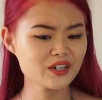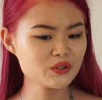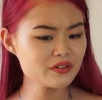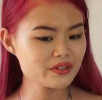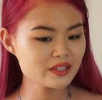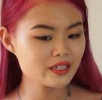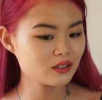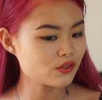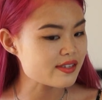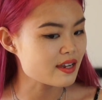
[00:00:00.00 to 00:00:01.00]
I don't even think it
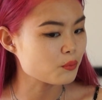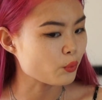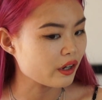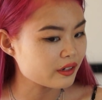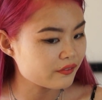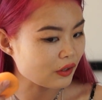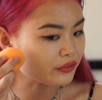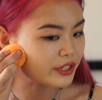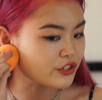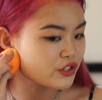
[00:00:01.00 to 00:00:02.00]
looks like I'm wearing
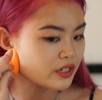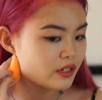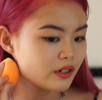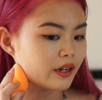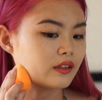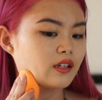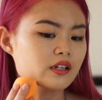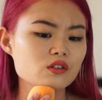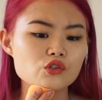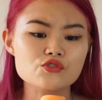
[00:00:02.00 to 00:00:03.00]
foundation. I think
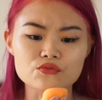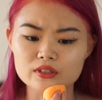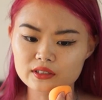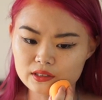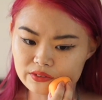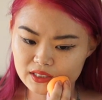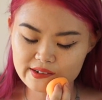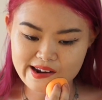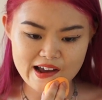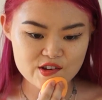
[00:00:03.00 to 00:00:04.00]
it looks really,
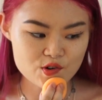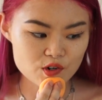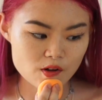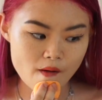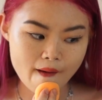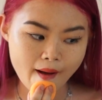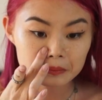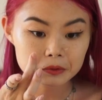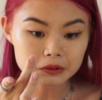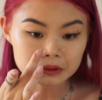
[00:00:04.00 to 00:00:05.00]
really natural.
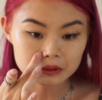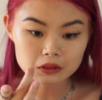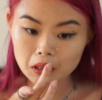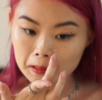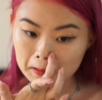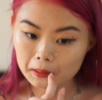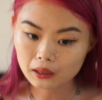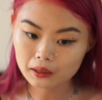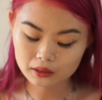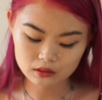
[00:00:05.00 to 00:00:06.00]
I'm just gonna
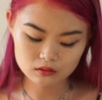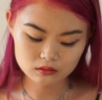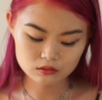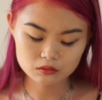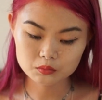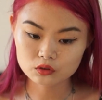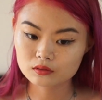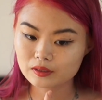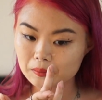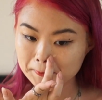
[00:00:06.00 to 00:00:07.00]
add a little more
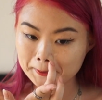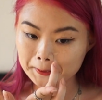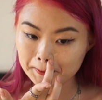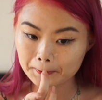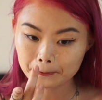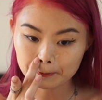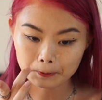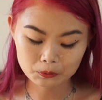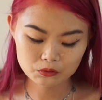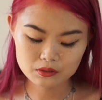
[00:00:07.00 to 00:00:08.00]
around my
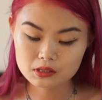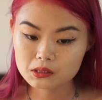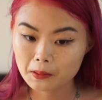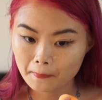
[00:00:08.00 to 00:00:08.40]
nose.